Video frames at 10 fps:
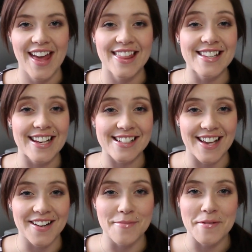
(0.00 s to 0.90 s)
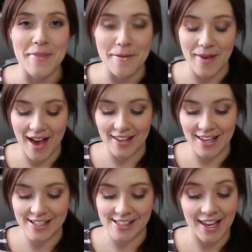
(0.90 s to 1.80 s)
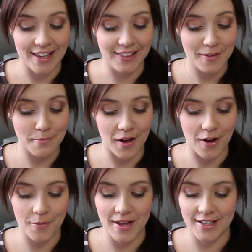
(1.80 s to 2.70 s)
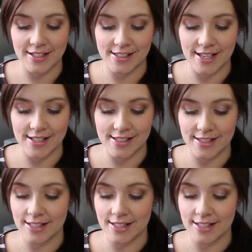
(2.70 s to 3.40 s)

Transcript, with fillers: The next item in my bag is a lip balm and it says